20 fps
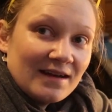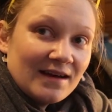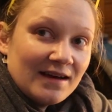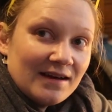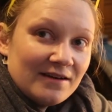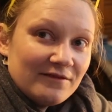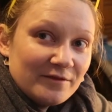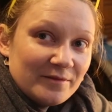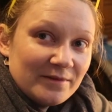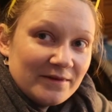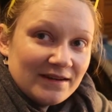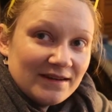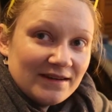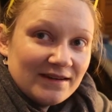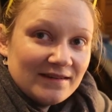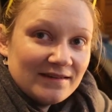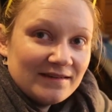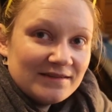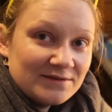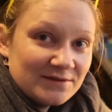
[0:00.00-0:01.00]
Hi
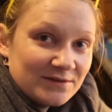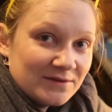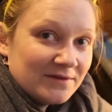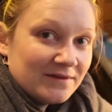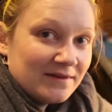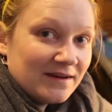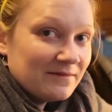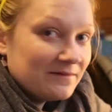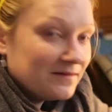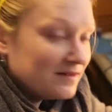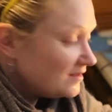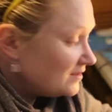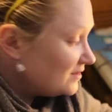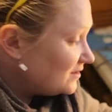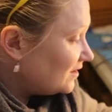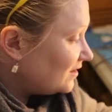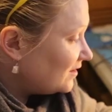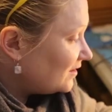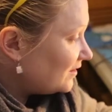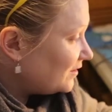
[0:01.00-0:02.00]
everybody. So I'm going to
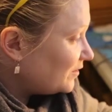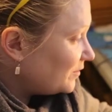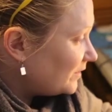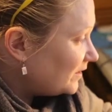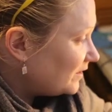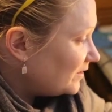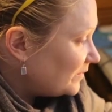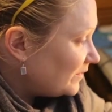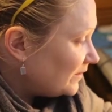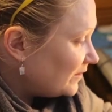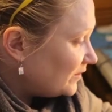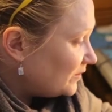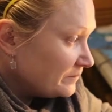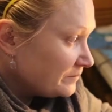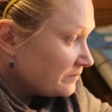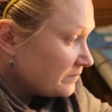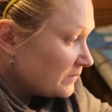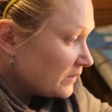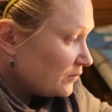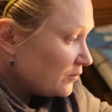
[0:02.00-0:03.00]
talk a little bit about
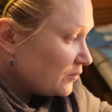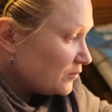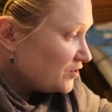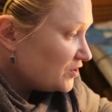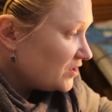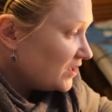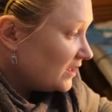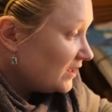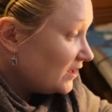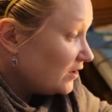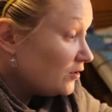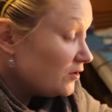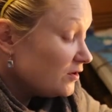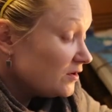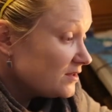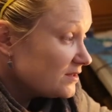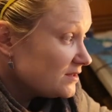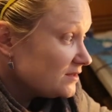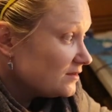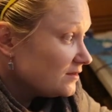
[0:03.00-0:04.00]
crochet
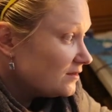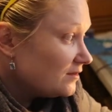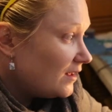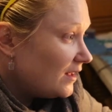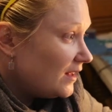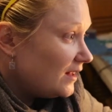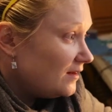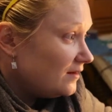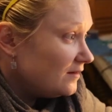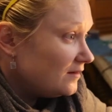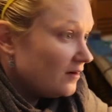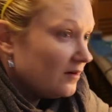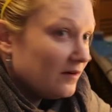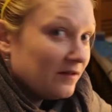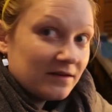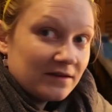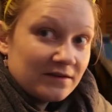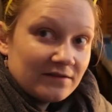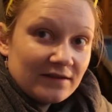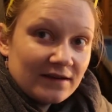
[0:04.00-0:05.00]
hooks and all
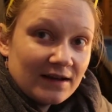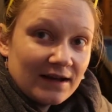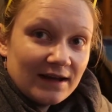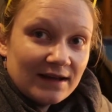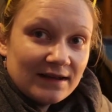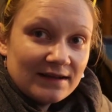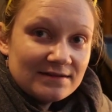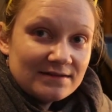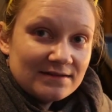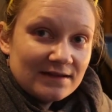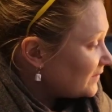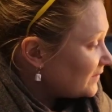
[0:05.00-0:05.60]
the different kinds.